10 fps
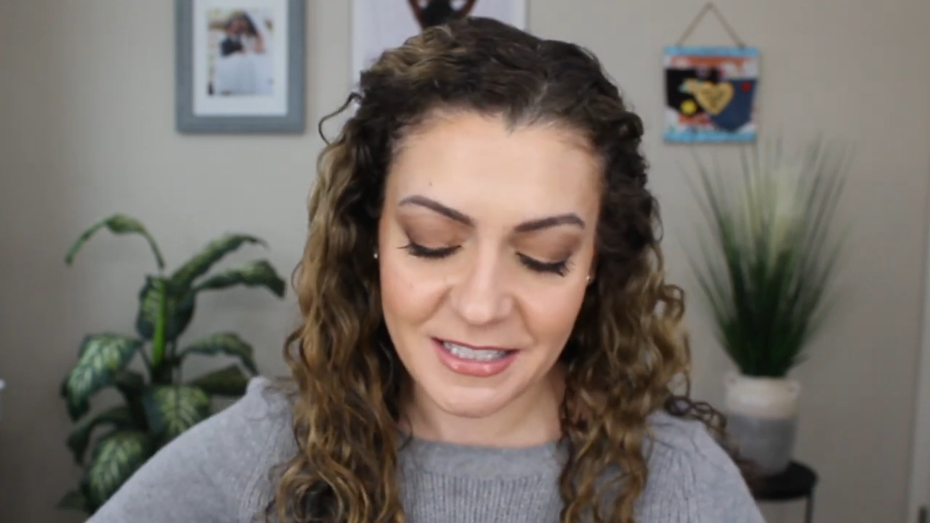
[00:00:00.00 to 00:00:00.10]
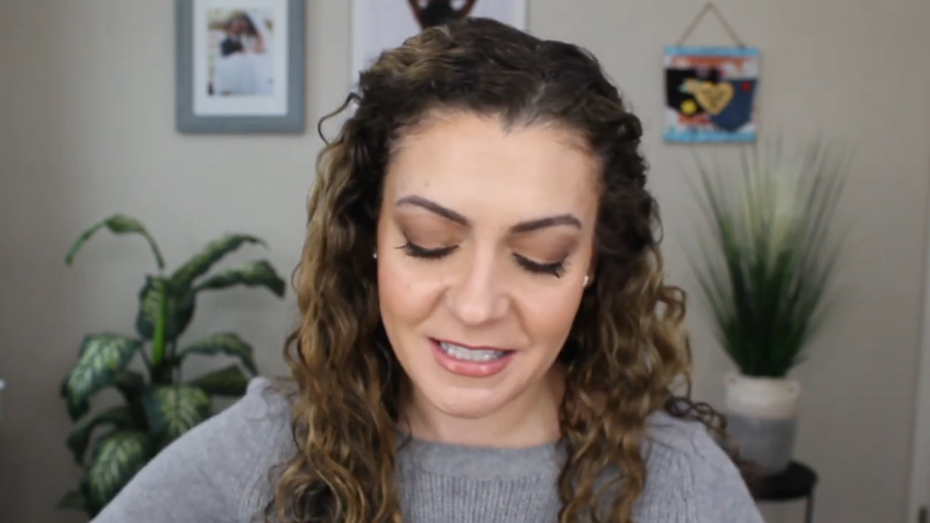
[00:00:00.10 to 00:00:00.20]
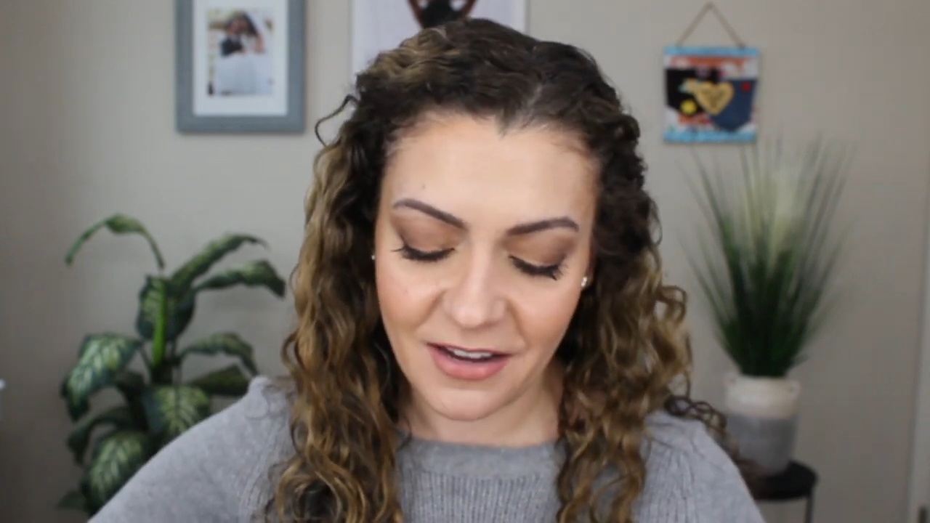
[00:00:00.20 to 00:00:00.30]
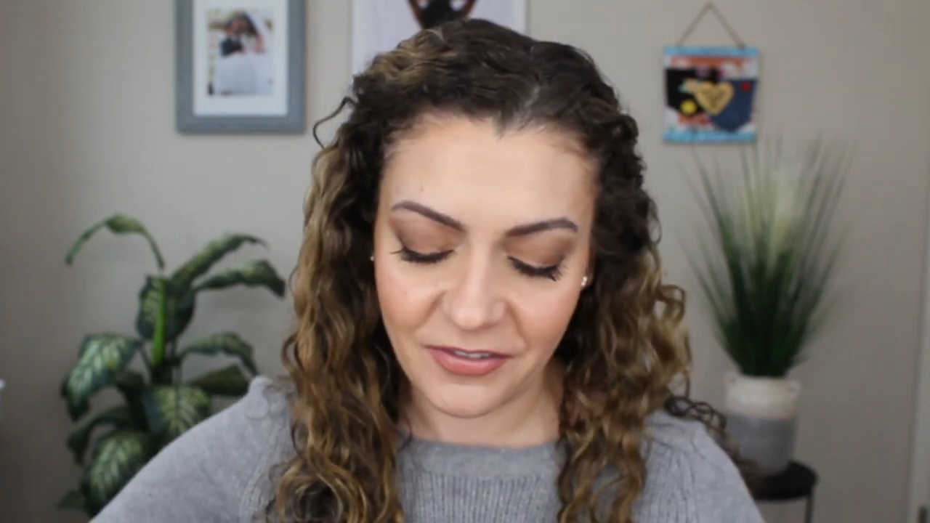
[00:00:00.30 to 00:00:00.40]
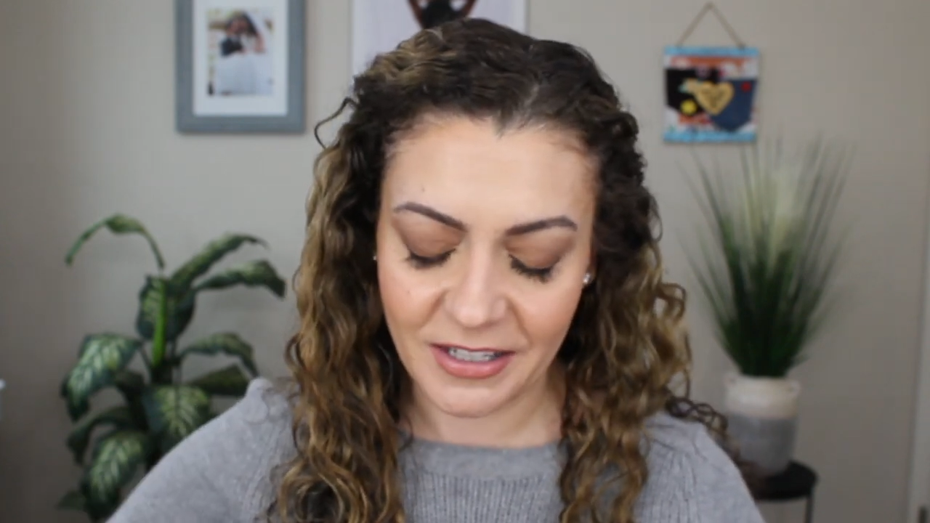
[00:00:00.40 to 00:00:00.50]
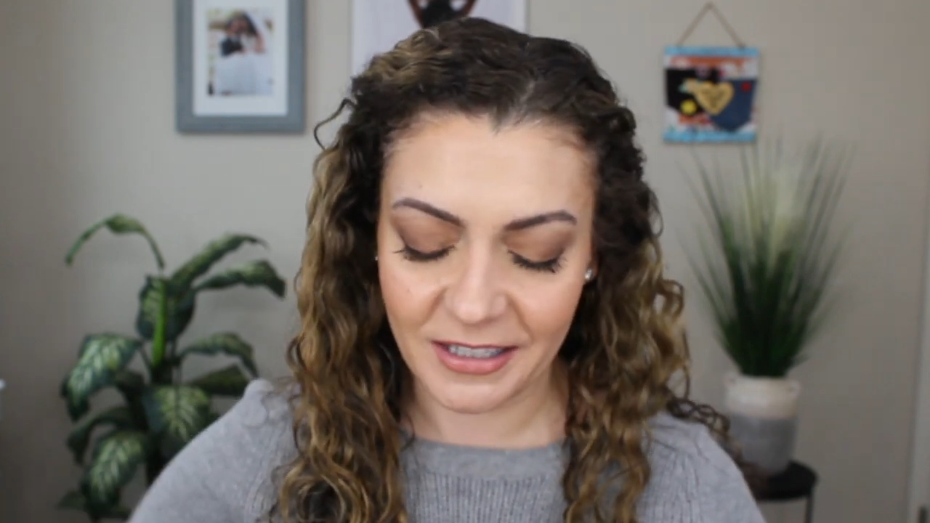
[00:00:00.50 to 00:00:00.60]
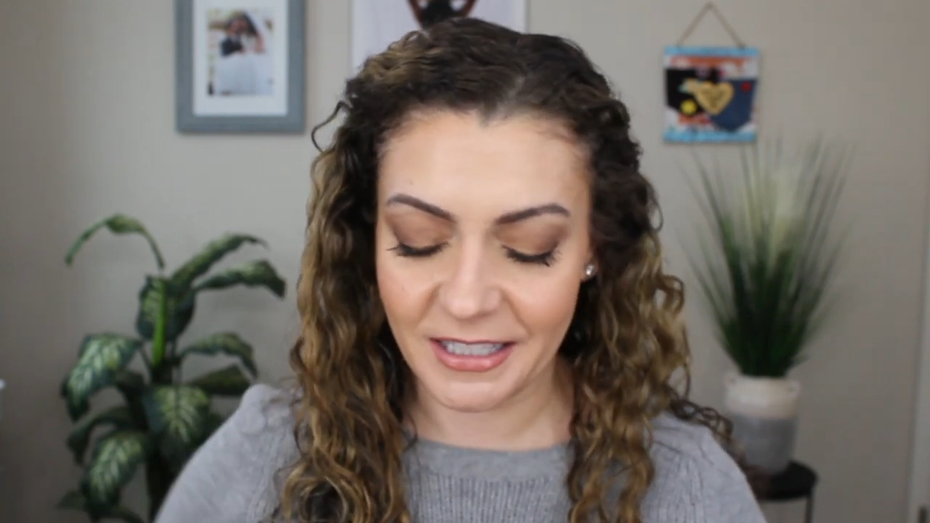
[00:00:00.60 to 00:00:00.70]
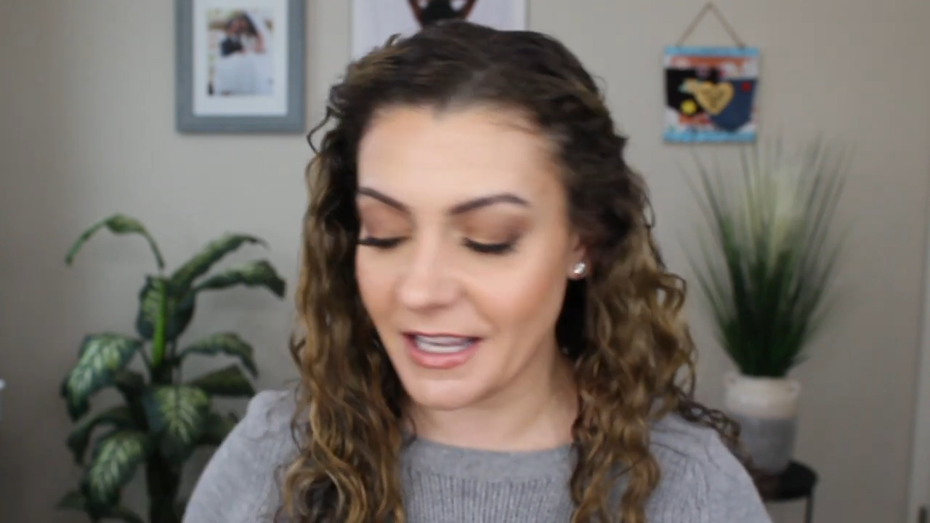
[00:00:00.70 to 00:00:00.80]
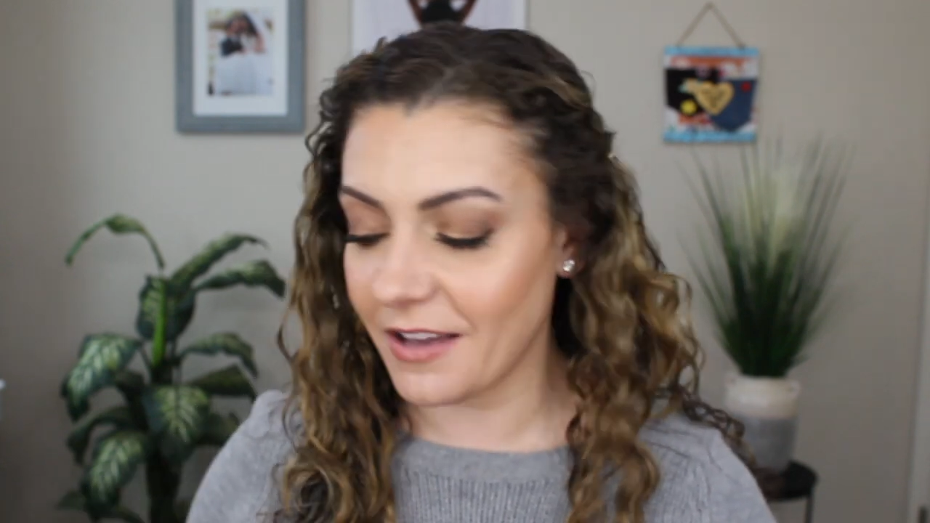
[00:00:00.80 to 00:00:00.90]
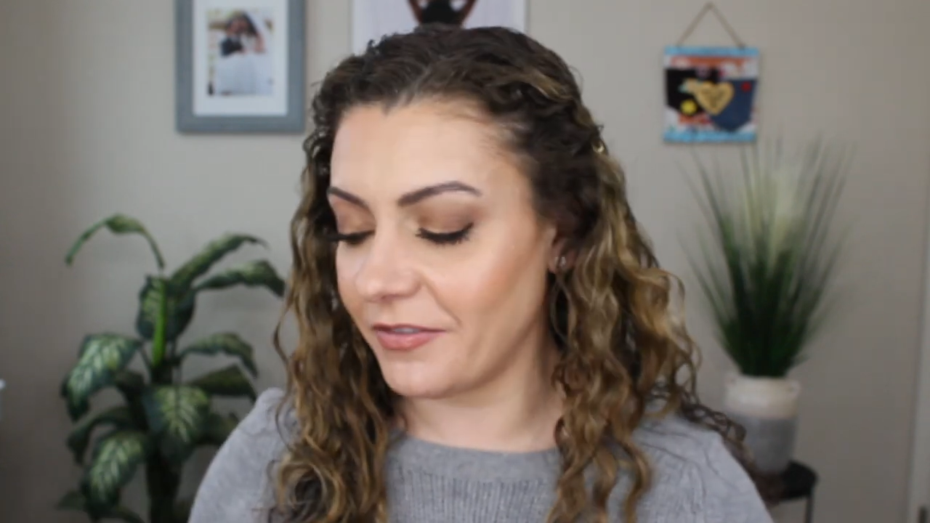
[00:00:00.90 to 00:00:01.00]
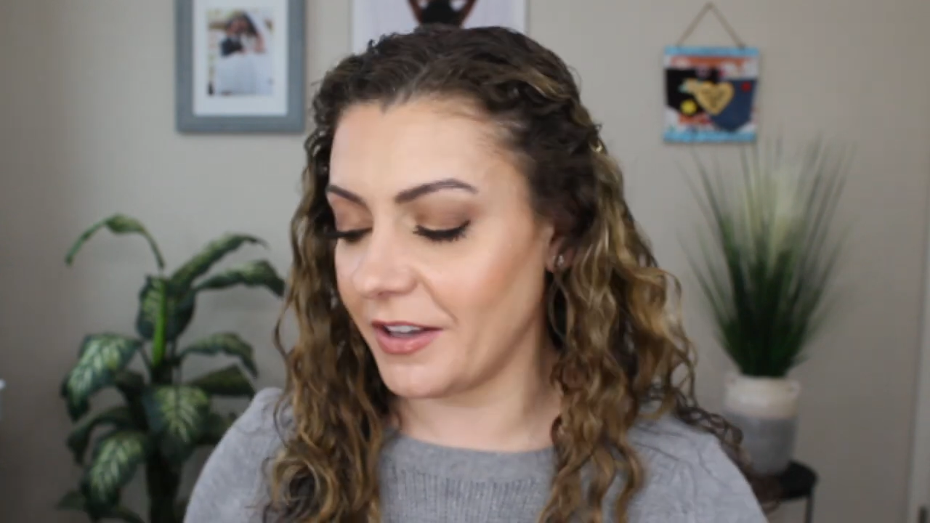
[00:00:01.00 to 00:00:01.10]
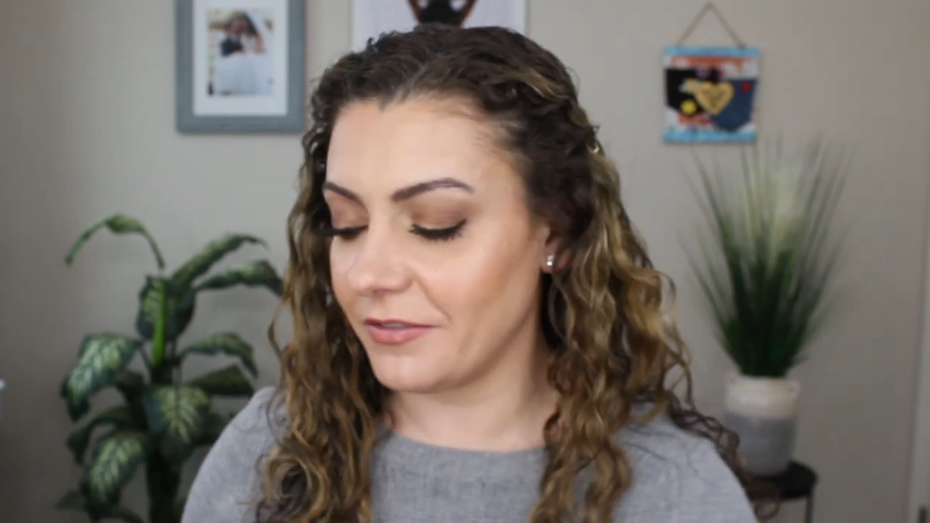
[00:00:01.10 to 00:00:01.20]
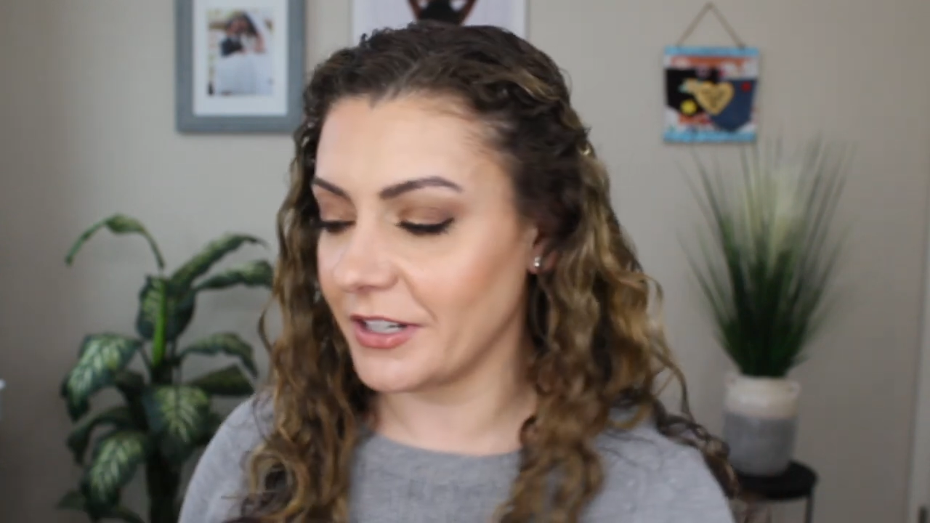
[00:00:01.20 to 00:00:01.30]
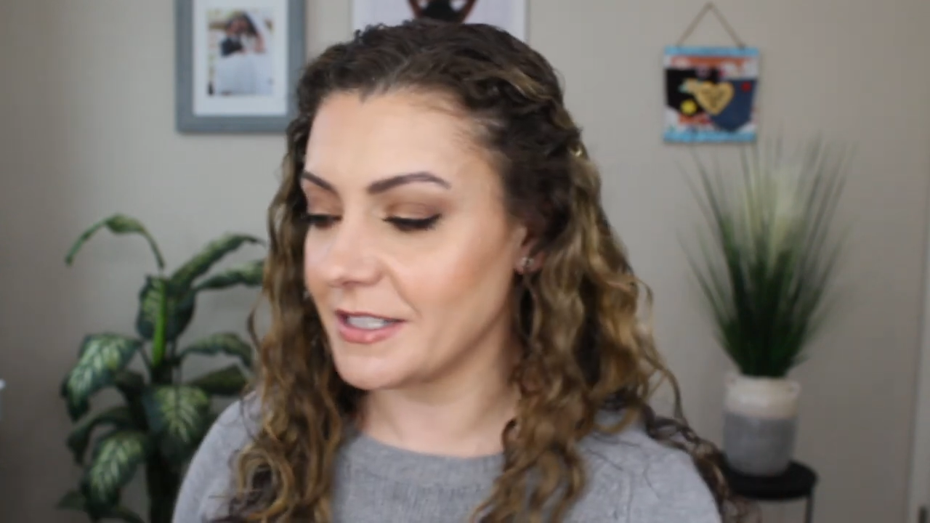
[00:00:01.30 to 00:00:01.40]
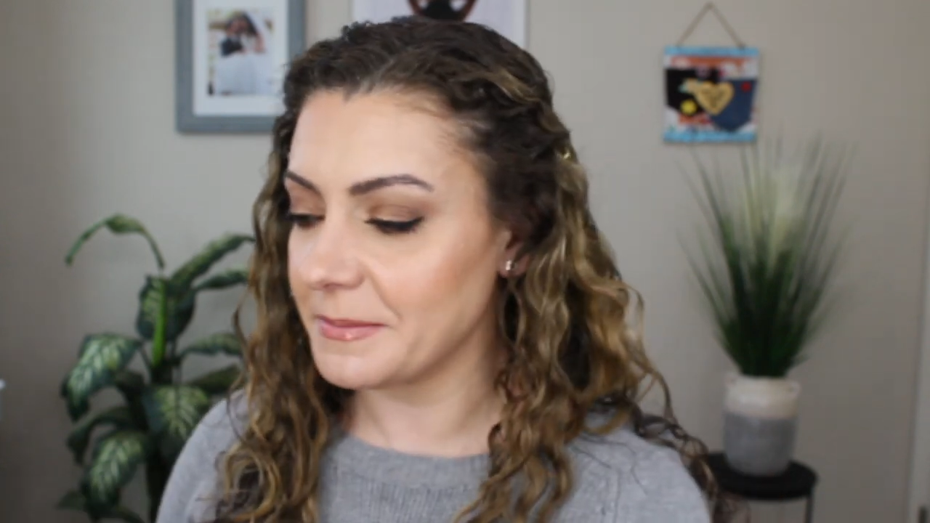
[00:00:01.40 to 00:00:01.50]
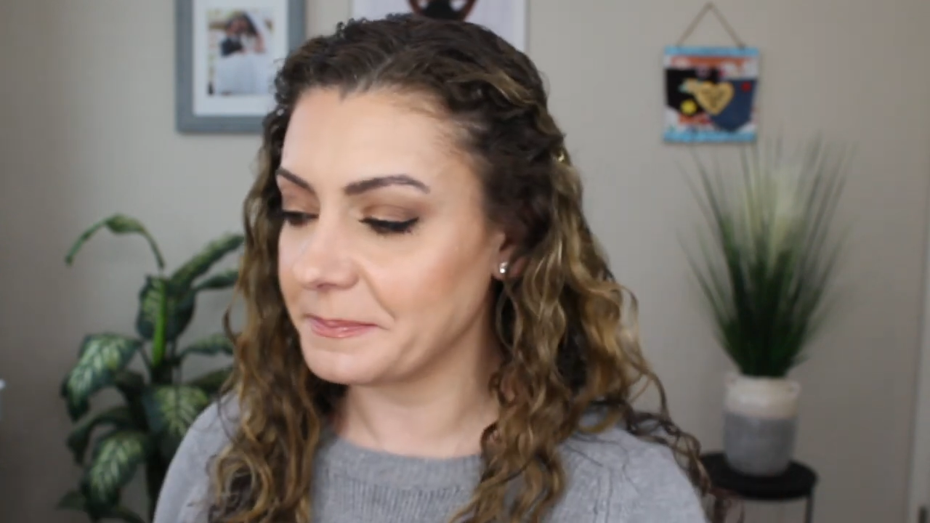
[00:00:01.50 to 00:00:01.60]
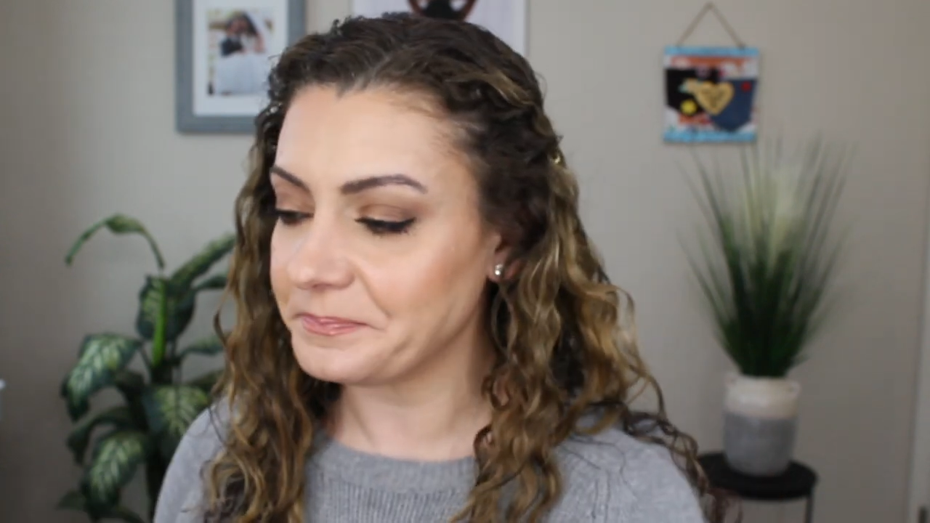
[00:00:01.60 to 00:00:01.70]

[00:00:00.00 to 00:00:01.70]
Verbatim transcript: definitely a favorite.